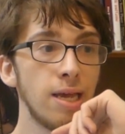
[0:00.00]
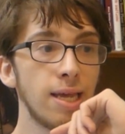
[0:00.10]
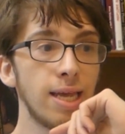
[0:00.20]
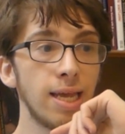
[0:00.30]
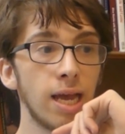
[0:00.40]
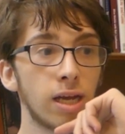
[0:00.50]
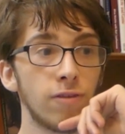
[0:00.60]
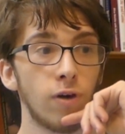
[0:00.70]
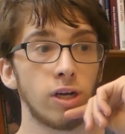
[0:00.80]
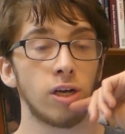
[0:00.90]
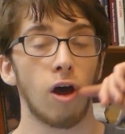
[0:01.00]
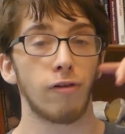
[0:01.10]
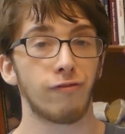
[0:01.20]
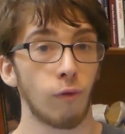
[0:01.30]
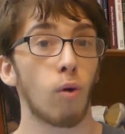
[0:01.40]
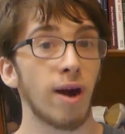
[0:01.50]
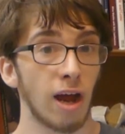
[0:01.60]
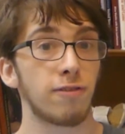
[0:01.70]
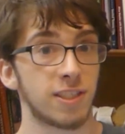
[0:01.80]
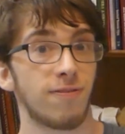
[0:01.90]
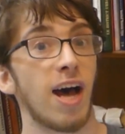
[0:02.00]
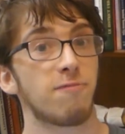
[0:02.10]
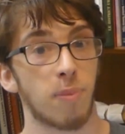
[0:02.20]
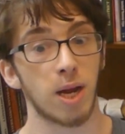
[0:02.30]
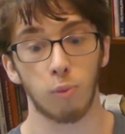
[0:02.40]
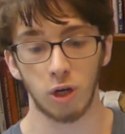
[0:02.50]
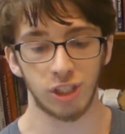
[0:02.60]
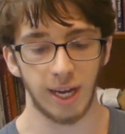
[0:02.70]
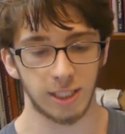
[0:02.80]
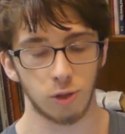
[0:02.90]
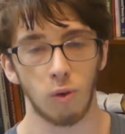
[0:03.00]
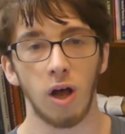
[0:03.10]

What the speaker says: He converted on 4 out of his 5 breakpoint chances.